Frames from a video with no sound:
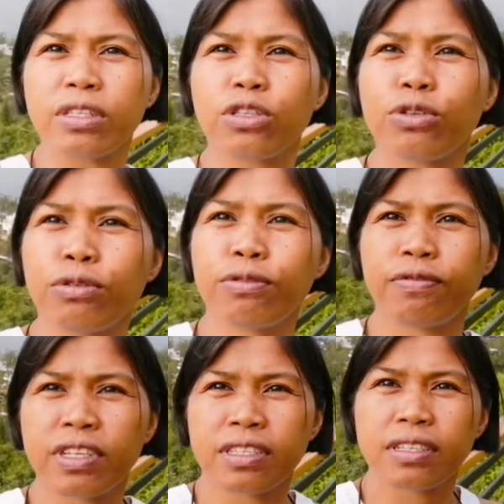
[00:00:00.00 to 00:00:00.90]
want
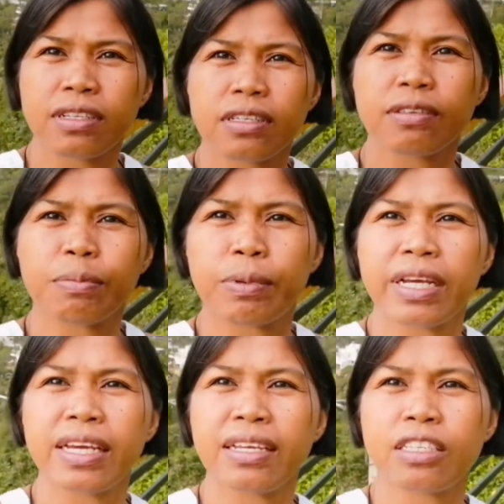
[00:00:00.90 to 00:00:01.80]
to visit this
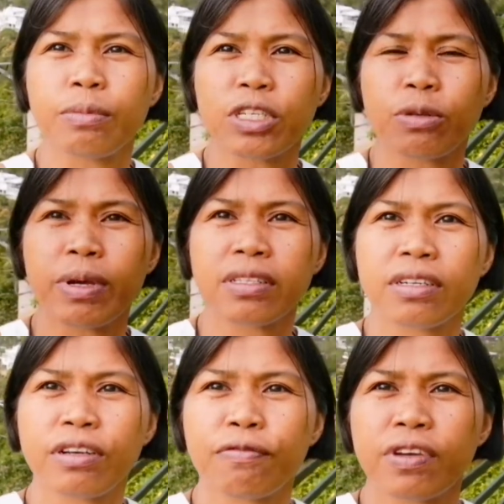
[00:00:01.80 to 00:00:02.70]
place, much
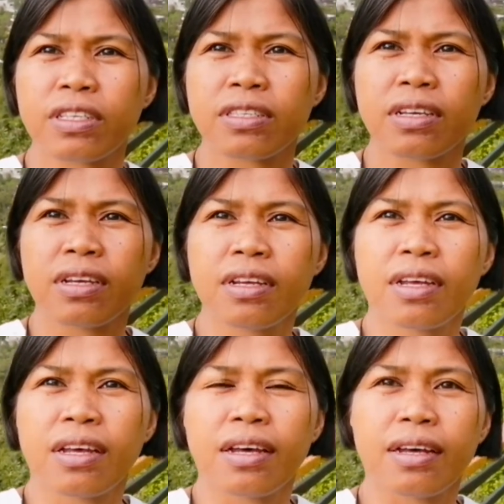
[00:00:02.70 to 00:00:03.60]
better if it's
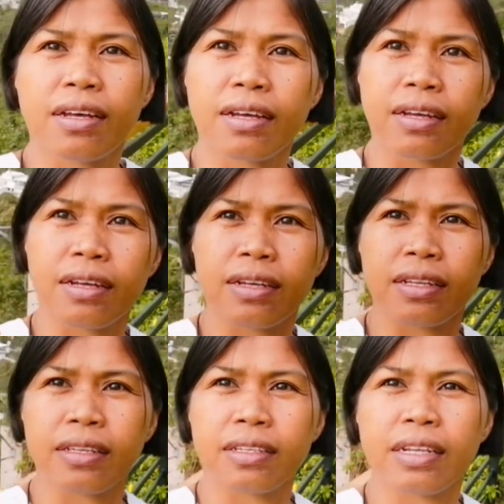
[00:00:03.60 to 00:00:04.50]
a
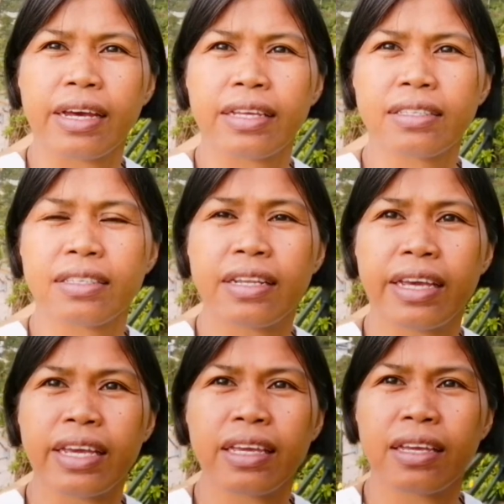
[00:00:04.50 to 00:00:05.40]
nice
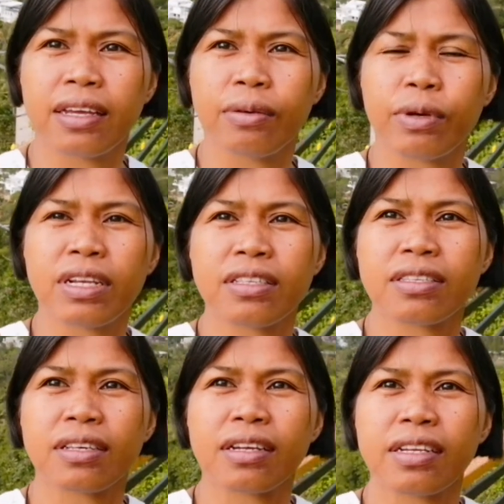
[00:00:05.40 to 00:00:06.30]
day when
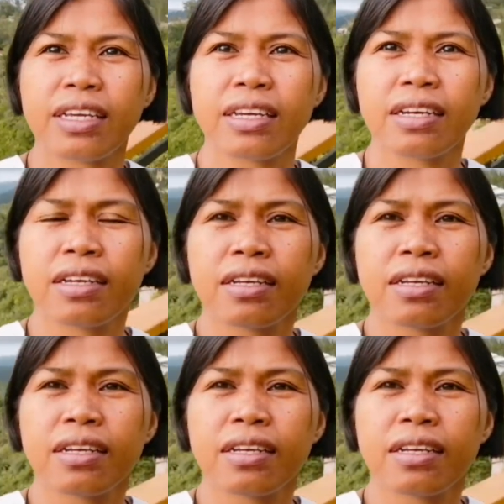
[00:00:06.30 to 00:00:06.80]
it's sunny,